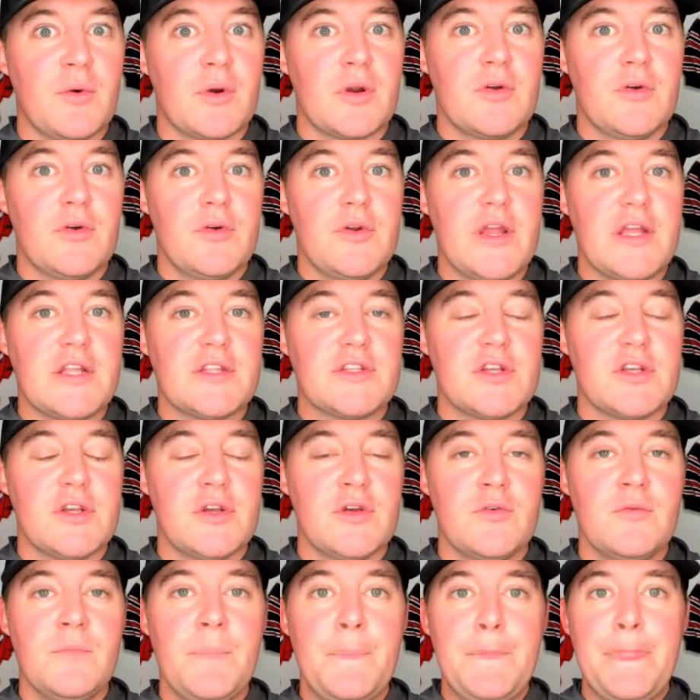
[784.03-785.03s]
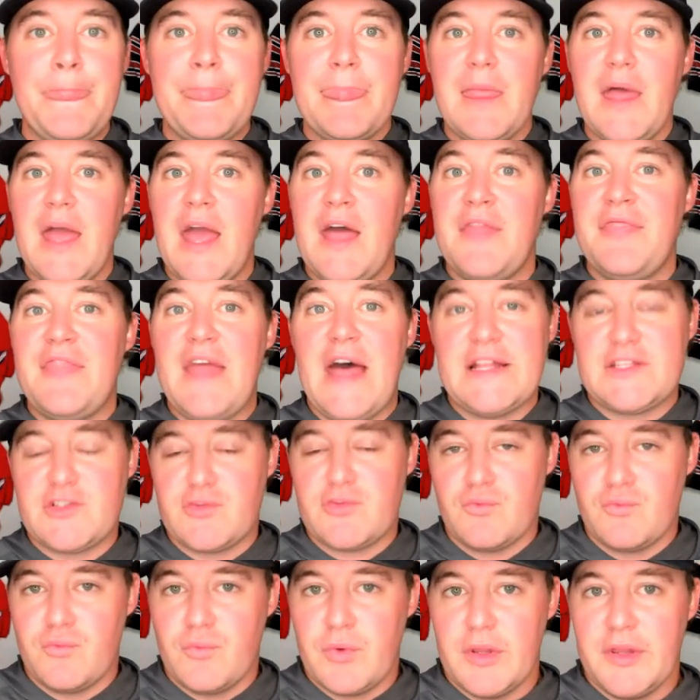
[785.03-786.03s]
recruiting to, and
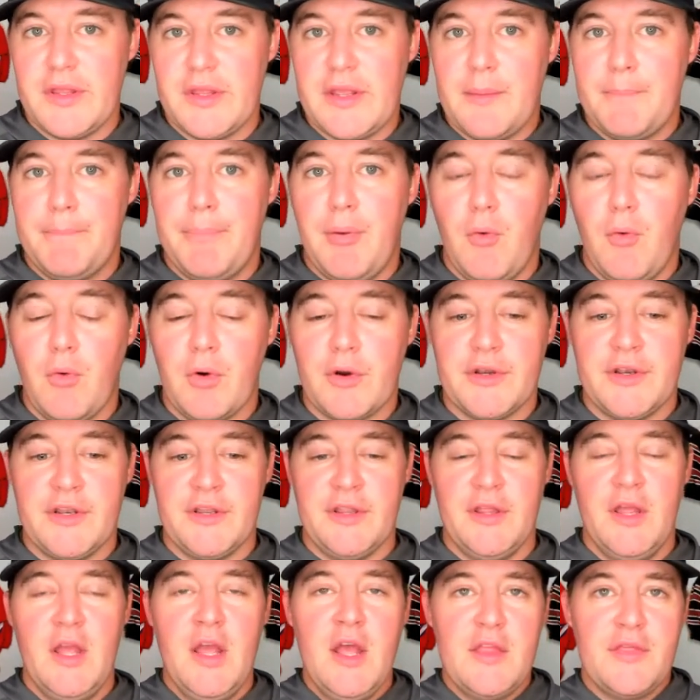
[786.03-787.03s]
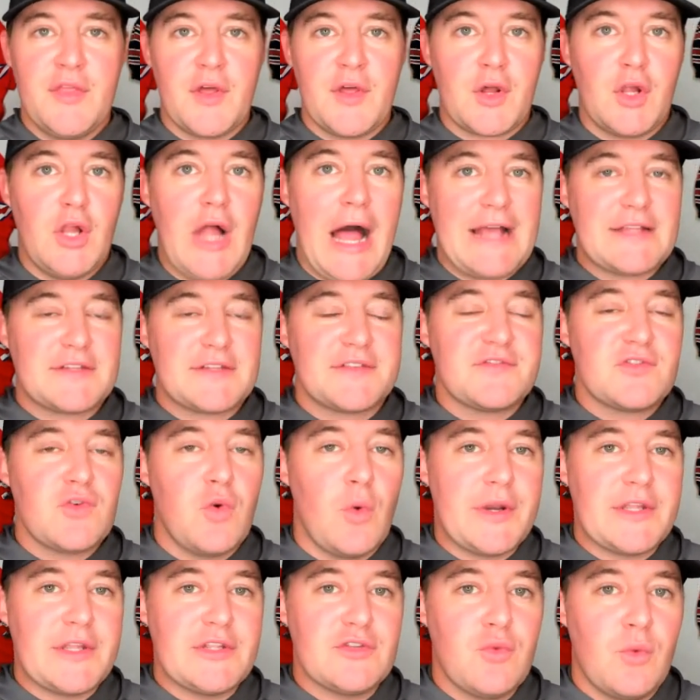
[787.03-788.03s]
that's really important. The class of
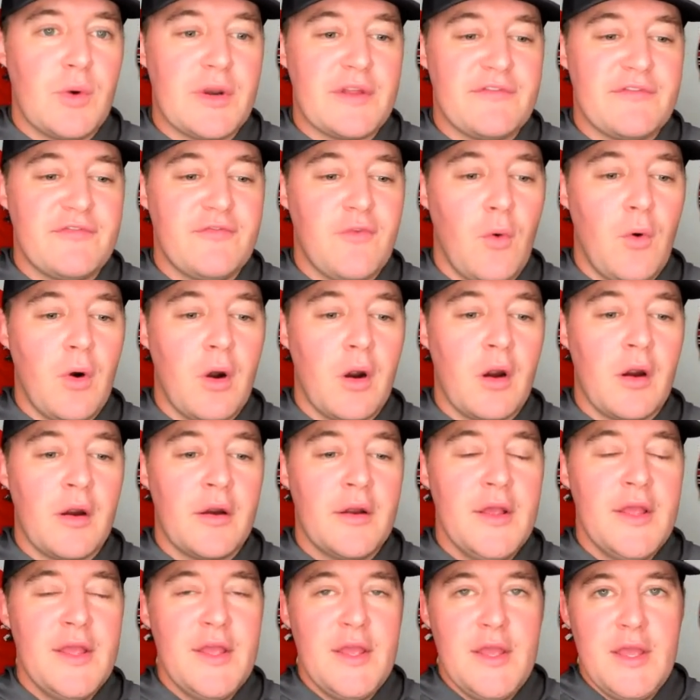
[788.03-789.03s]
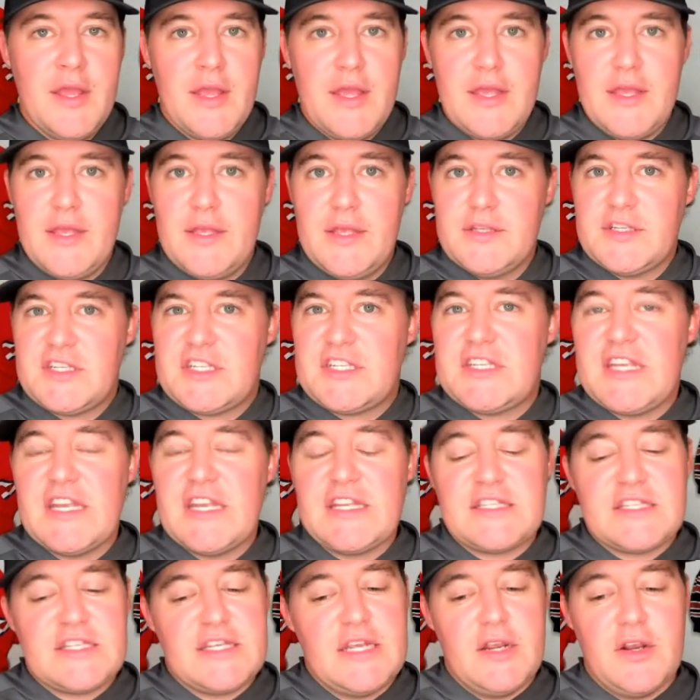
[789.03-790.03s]
2024
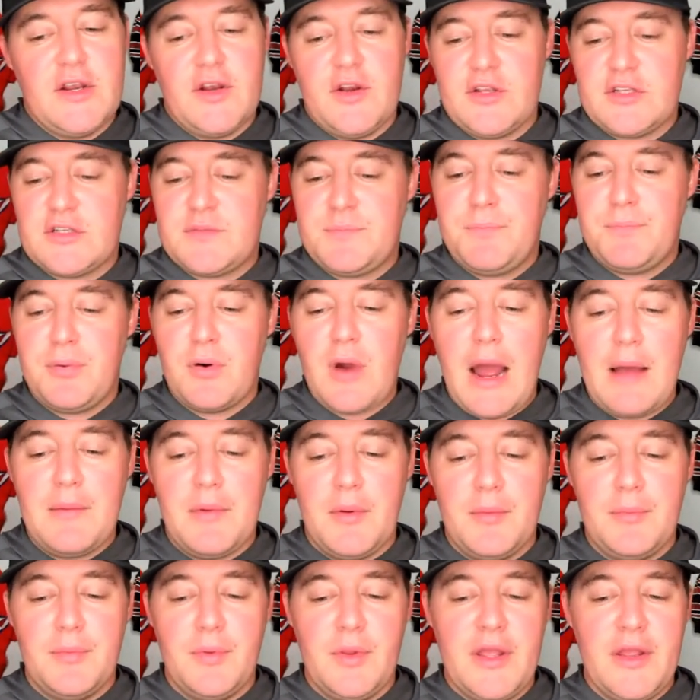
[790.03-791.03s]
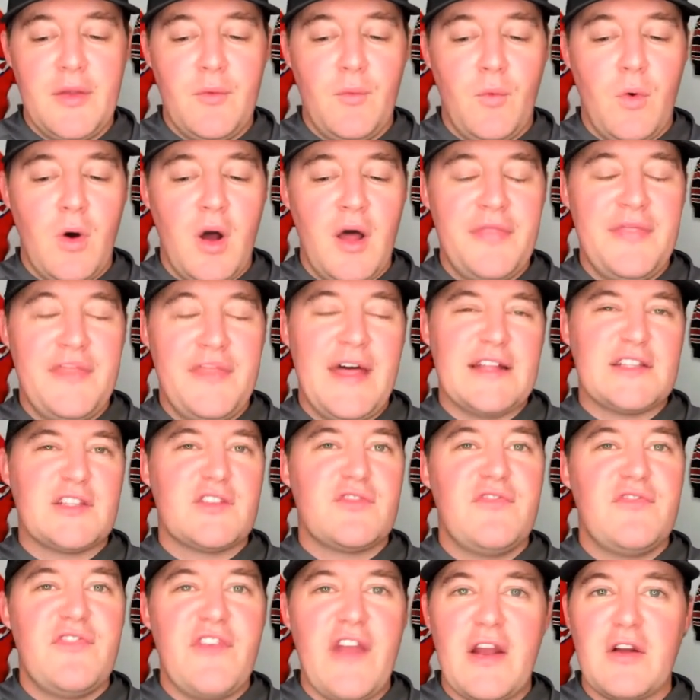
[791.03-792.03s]
sits here as probably one that's
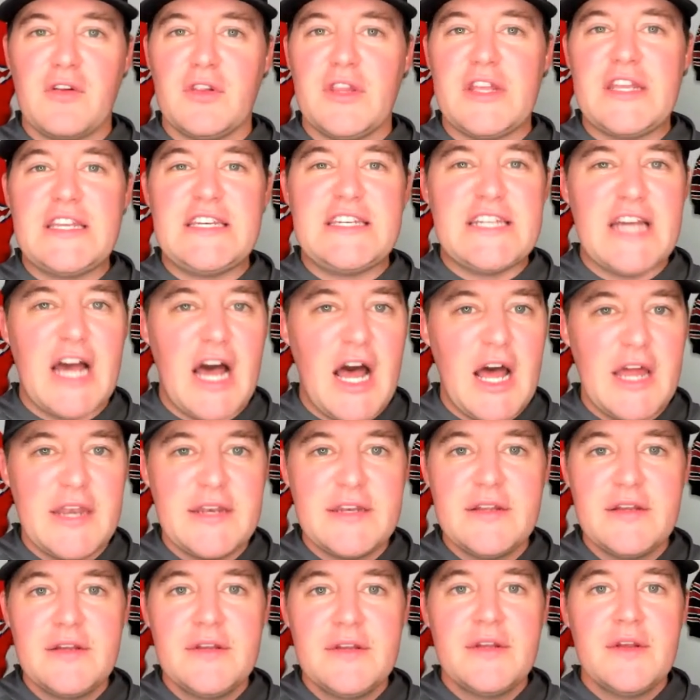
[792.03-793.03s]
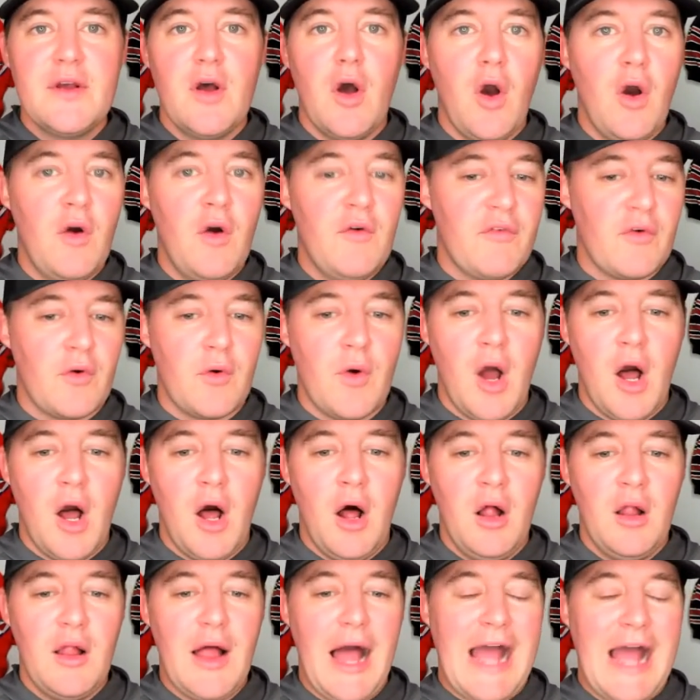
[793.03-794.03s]
fairly done
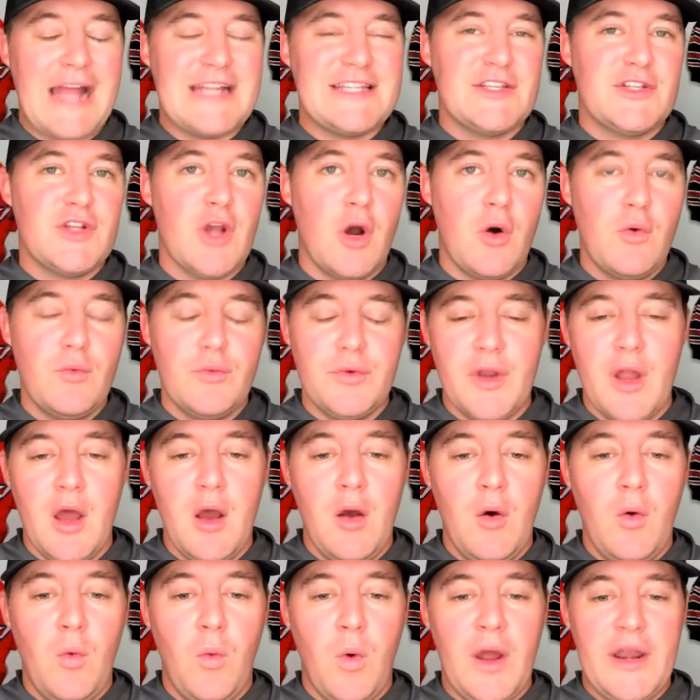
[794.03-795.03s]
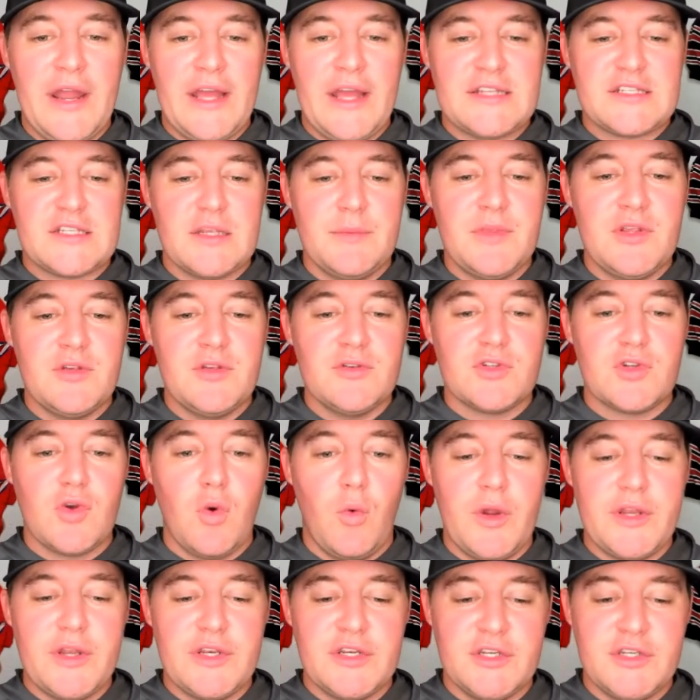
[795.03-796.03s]
overall. I don't know what SMU is
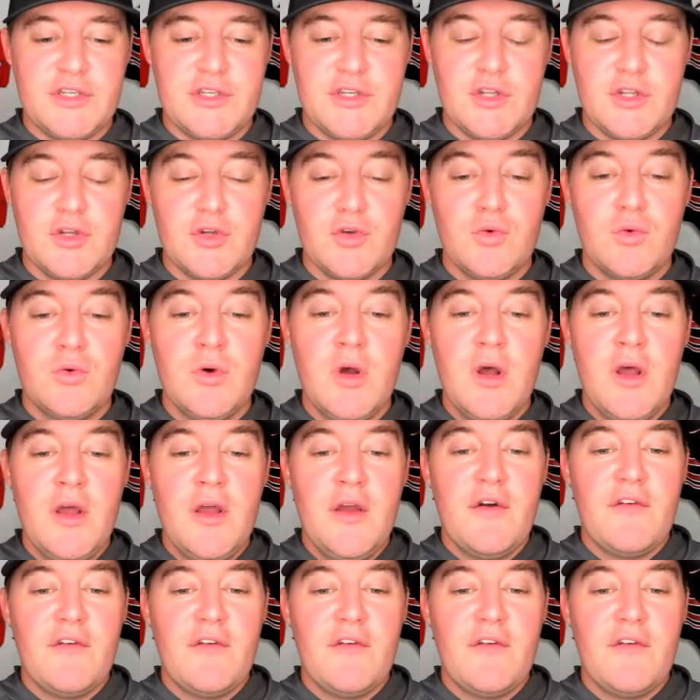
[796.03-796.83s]
going to do